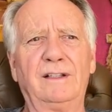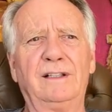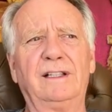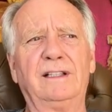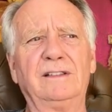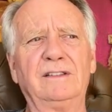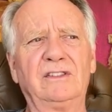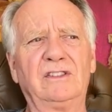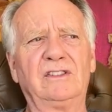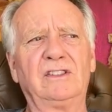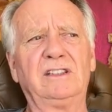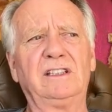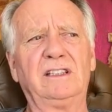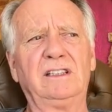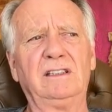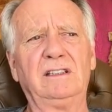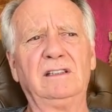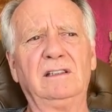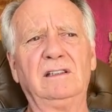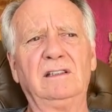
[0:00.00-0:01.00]
and
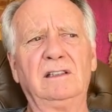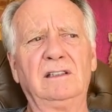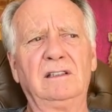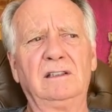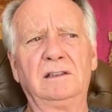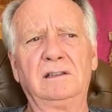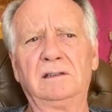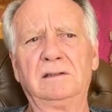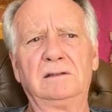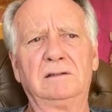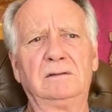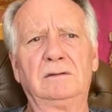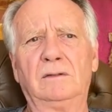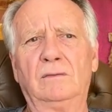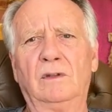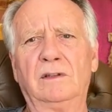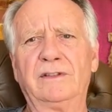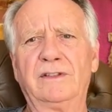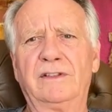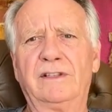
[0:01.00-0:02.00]
see
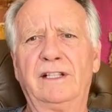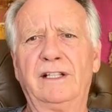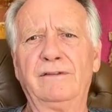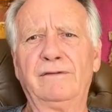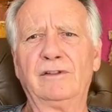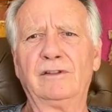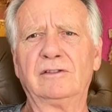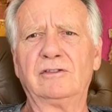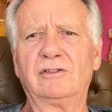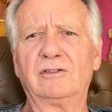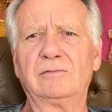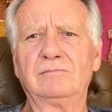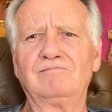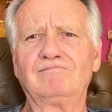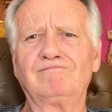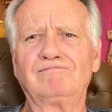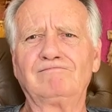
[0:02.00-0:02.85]
what's the difference.